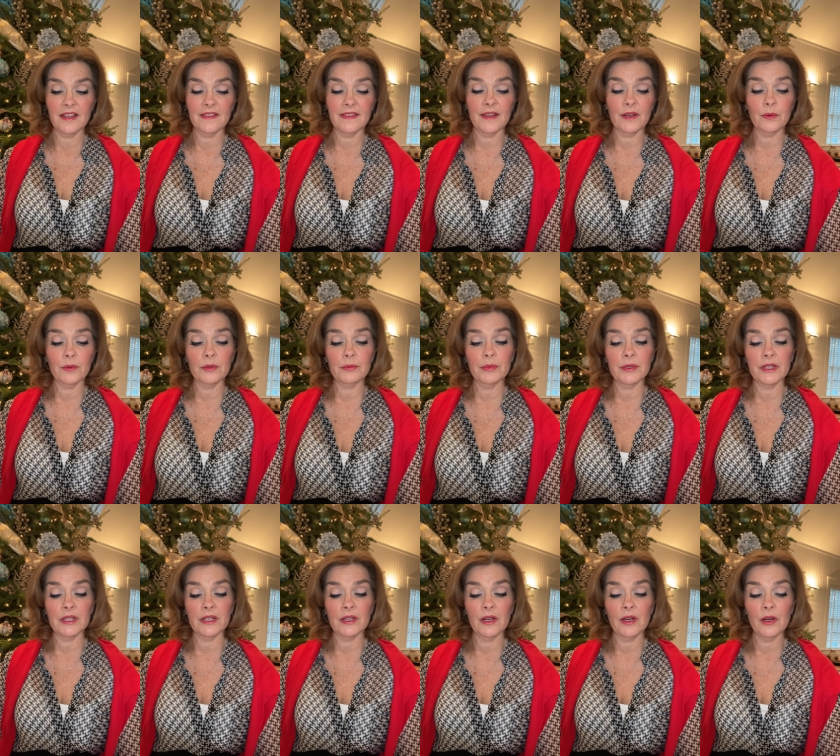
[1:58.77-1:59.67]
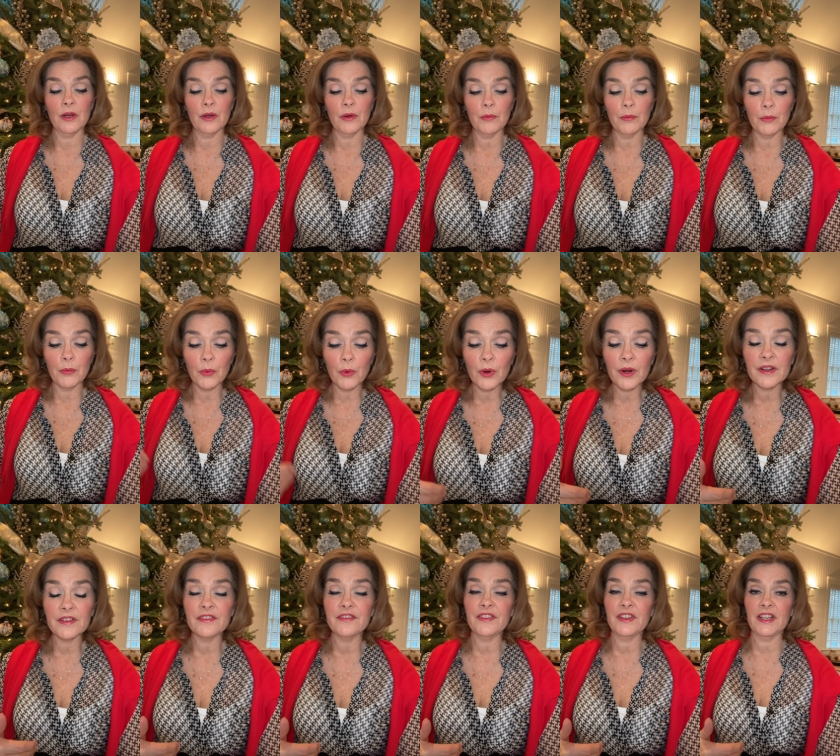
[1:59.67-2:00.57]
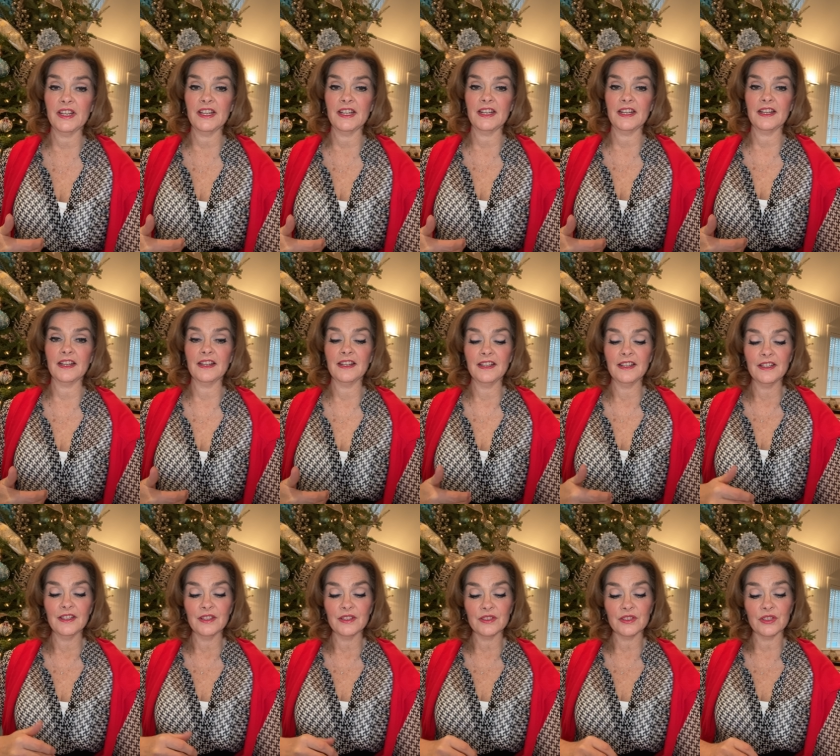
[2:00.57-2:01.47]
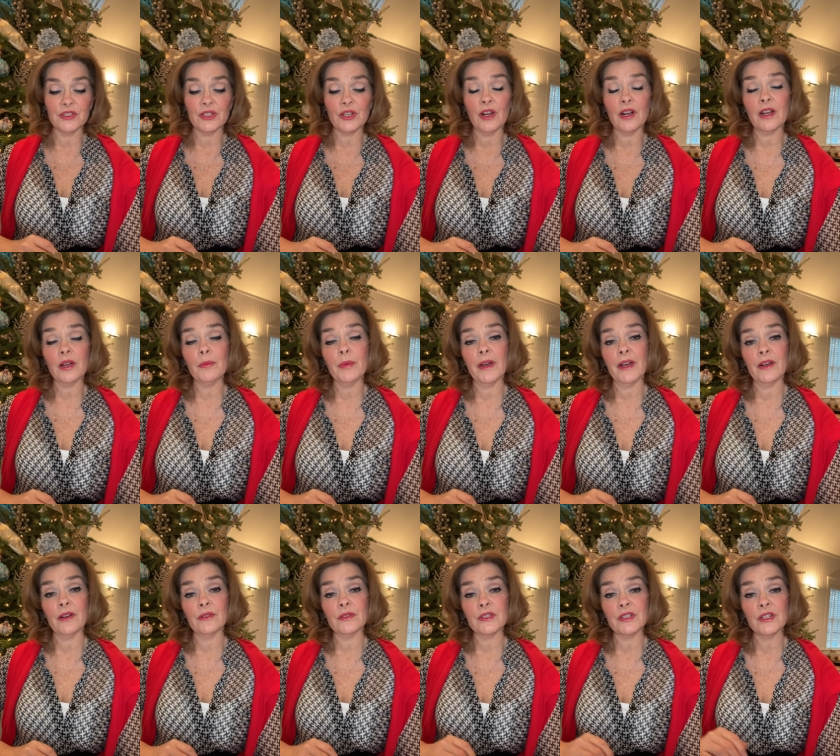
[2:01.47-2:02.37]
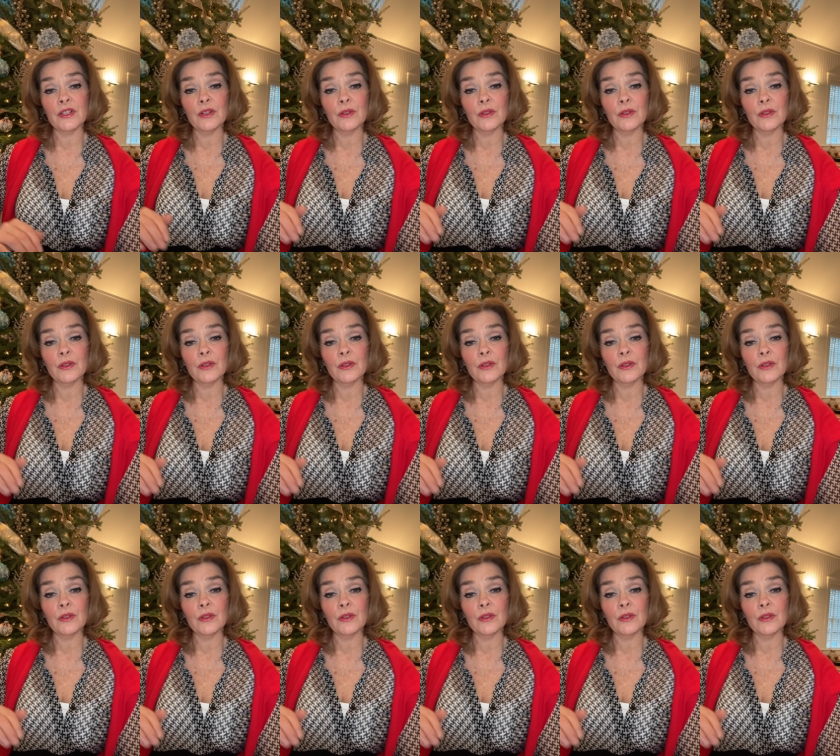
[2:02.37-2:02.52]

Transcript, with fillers: that would be more fitting to talk about